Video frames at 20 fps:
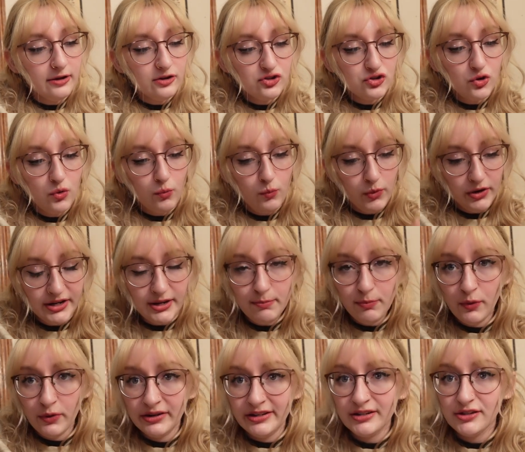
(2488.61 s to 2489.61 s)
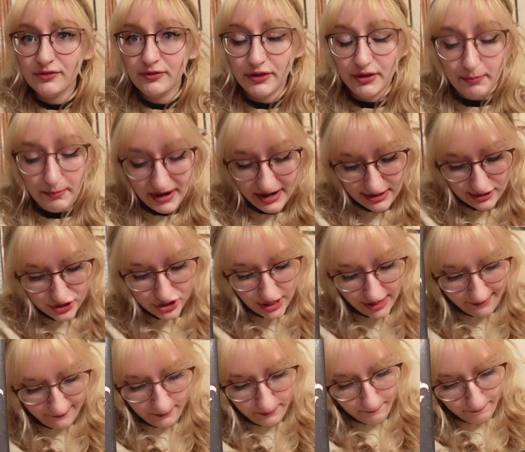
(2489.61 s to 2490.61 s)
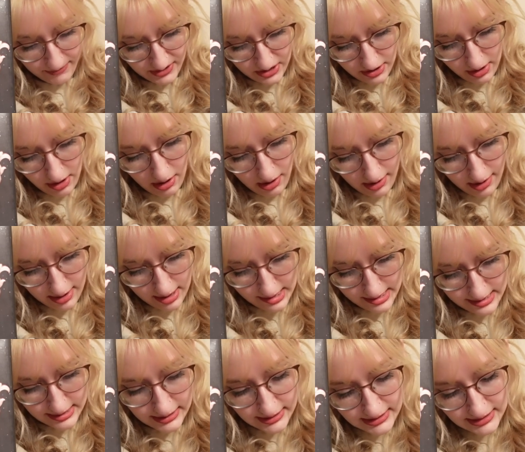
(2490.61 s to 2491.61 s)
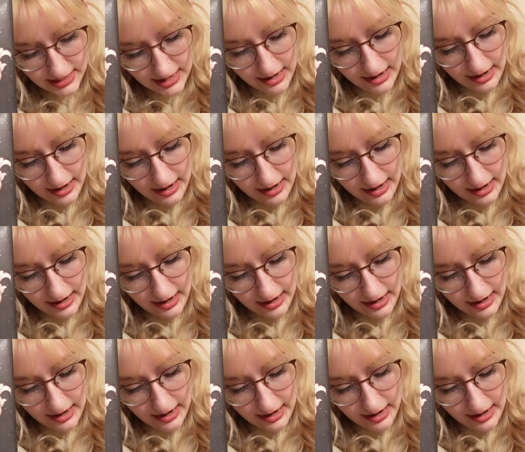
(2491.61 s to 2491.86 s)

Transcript: 20 points for the page count because